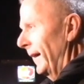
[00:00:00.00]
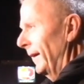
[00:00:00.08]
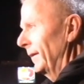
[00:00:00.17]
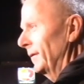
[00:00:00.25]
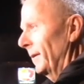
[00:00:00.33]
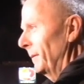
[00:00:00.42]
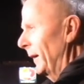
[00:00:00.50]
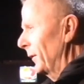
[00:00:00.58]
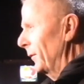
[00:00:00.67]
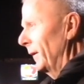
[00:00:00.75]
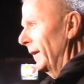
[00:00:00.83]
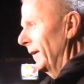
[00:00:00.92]
Nice. I'm not
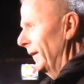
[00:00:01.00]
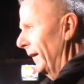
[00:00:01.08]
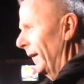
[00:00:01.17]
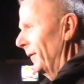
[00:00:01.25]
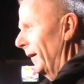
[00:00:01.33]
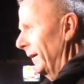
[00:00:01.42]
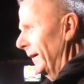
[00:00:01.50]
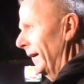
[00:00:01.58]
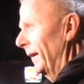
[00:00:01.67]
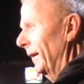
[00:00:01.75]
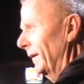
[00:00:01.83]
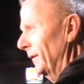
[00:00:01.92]
going into that right
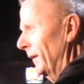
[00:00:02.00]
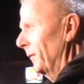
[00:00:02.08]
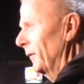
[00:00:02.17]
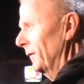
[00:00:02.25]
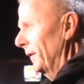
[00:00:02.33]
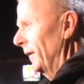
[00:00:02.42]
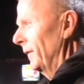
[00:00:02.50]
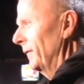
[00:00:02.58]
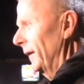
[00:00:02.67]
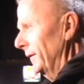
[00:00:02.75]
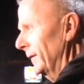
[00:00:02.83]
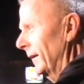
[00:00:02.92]
now. Like I say, we're still
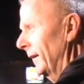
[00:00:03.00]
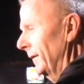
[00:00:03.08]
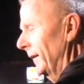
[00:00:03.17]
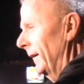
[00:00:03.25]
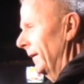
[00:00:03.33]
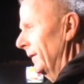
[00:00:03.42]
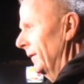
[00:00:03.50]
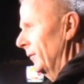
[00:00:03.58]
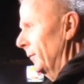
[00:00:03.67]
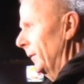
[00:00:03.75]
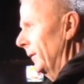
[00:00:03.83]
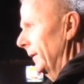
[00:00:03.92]
investigating that at
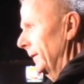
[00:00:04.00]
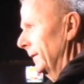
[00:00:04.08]
this point.